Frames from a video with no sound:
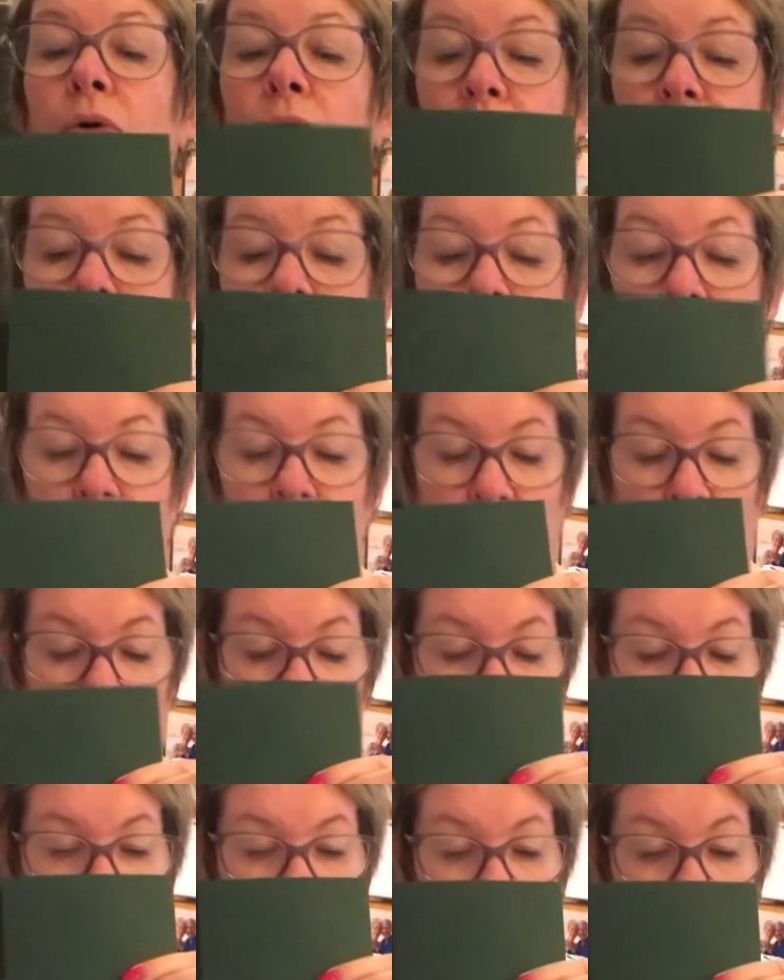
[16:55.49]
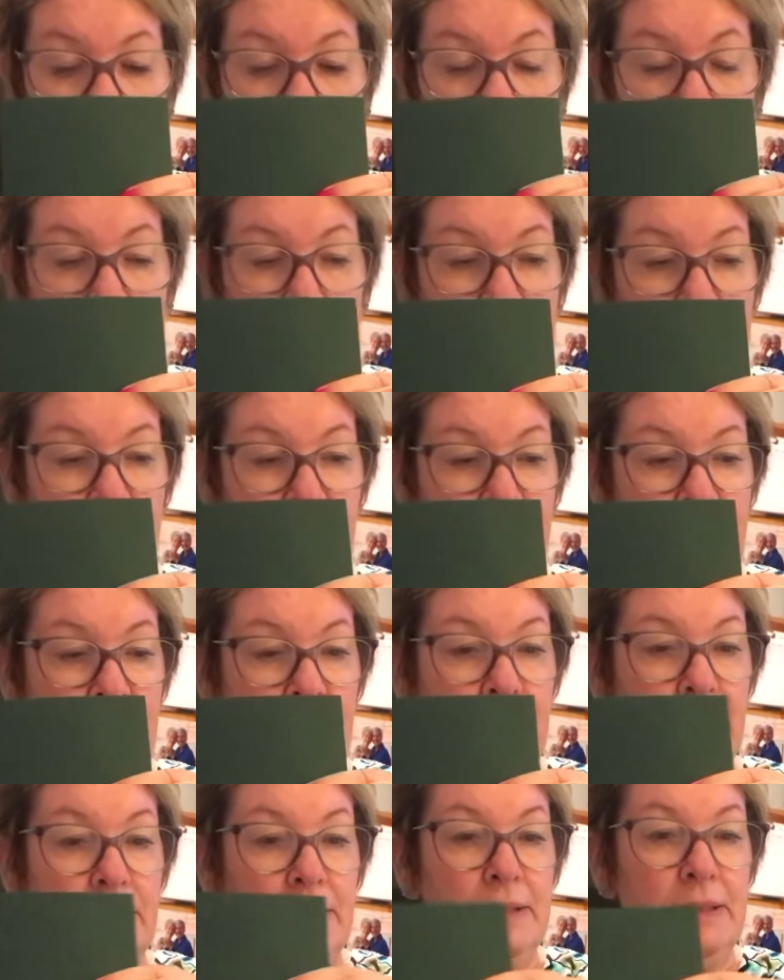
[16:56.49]
fold is on the
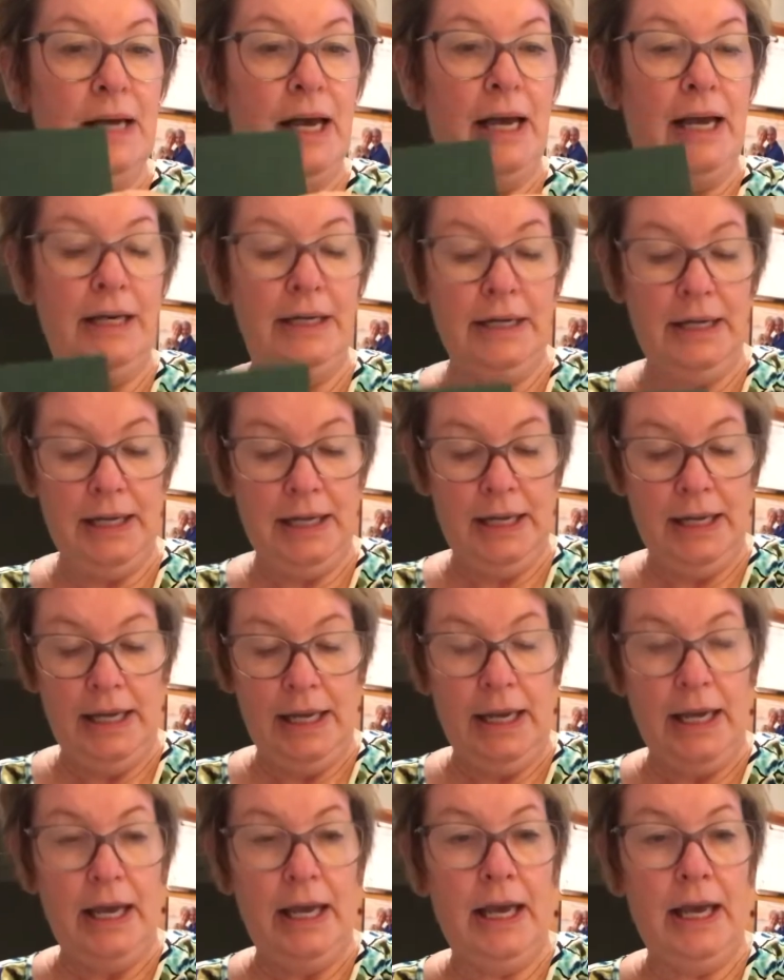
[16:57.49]
left hand side,